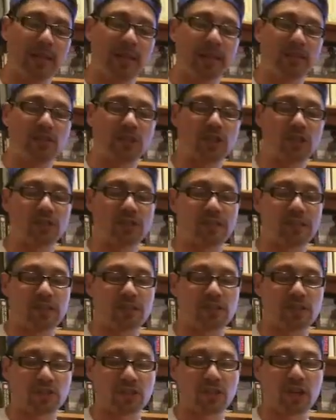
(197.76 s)
It's
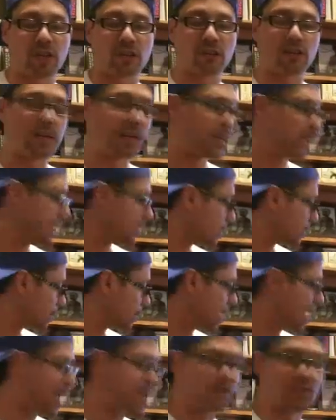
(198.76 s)
just colored, I guess, to
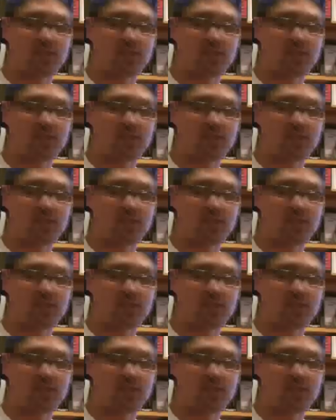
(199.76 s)
match.